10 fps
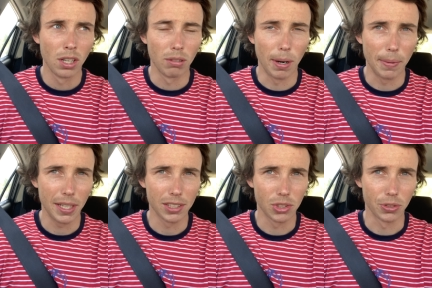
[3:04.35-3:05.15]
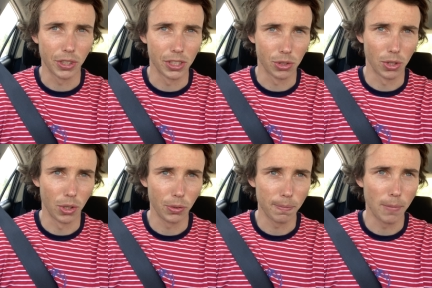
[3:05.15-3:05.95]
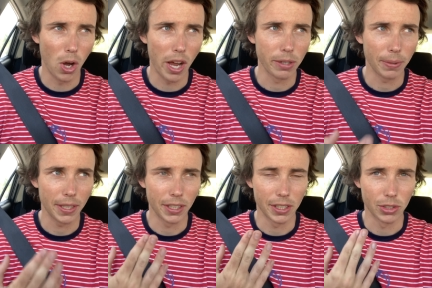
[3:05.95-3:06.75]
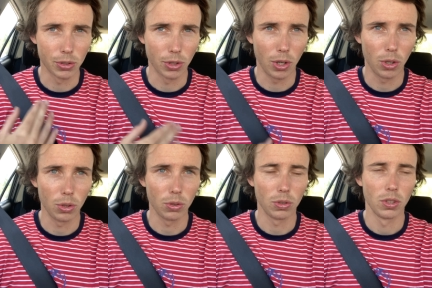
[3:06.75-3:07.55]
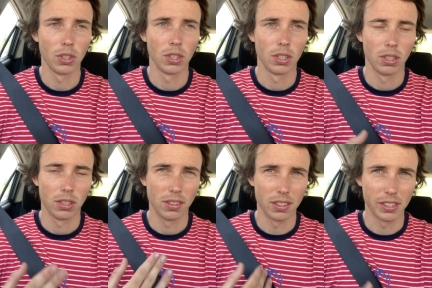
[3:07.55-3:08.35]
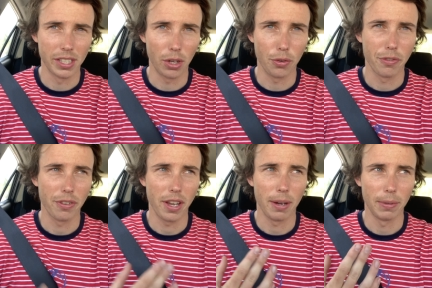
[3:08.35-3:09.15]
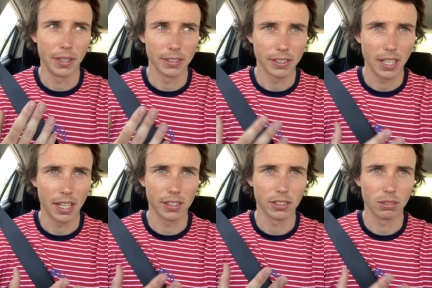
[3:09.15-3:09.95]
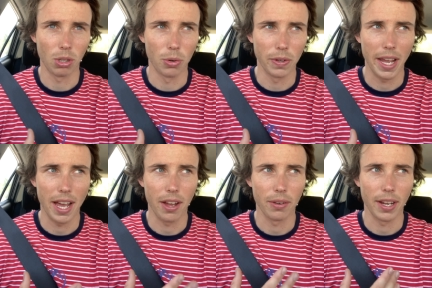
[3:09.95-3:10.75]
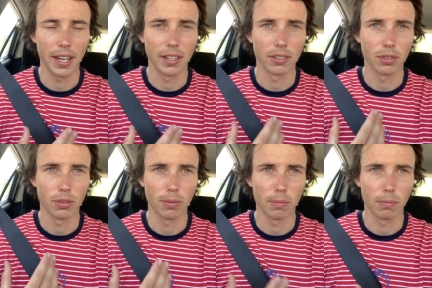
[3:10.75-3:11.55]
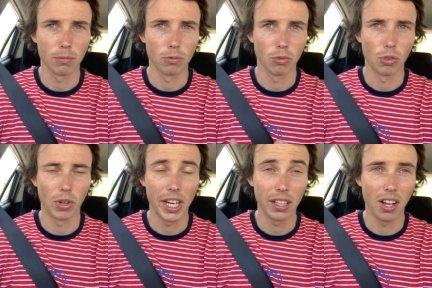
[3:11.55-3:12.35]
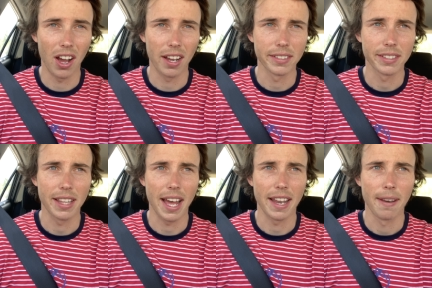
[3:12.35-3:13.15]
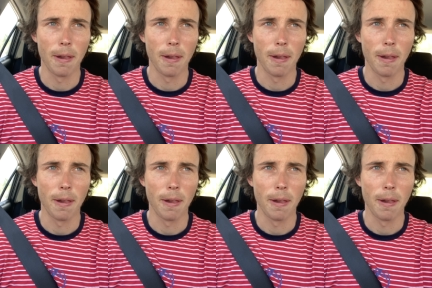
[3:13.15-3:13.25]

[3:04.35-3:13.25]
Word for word: When we can control the mind, we can control the self and we can start to slow down and realize that